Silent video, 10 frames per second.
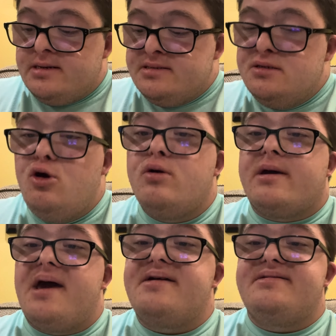you
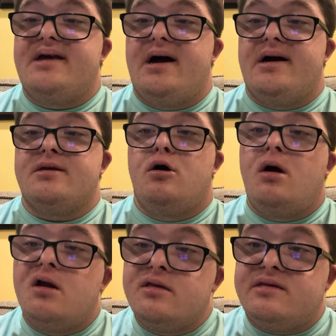cannot
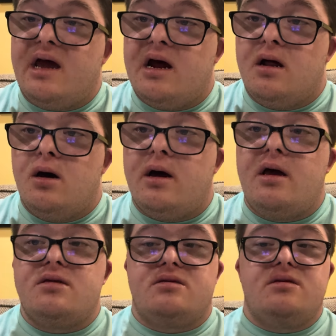hold a title
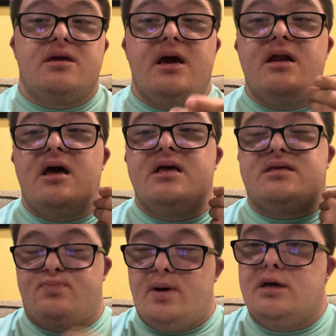and get an
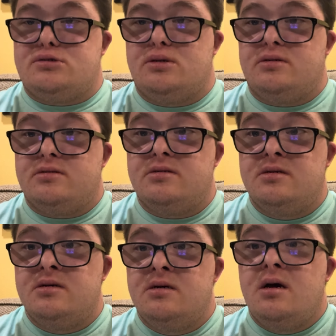exhibition.
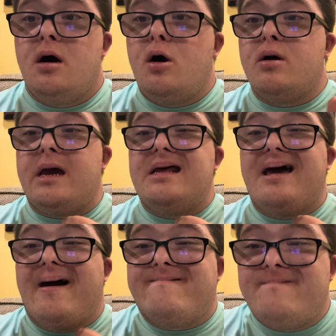Okay,
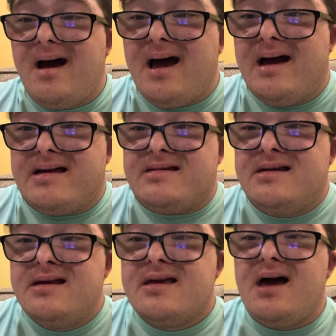yeah, fine.
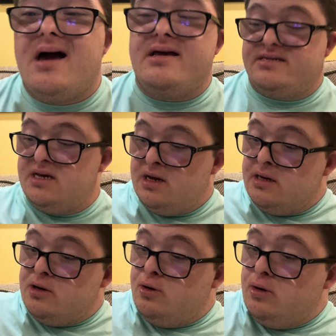Guys,
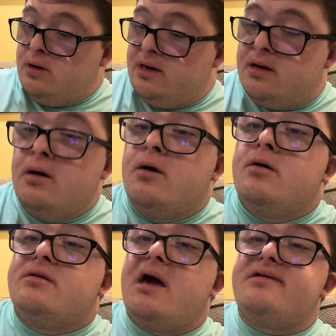
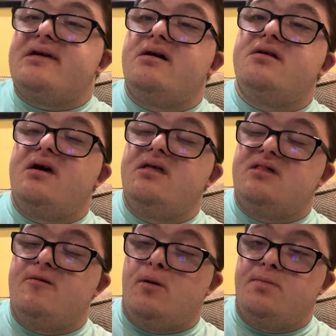take down
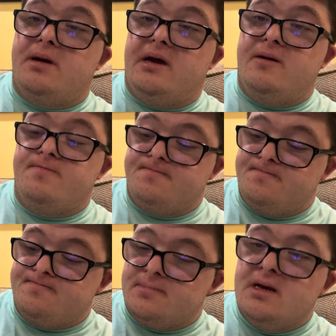easy for me,
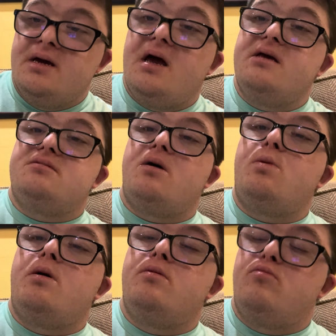and
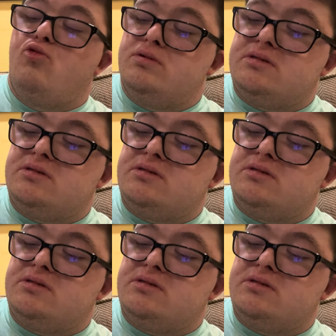someone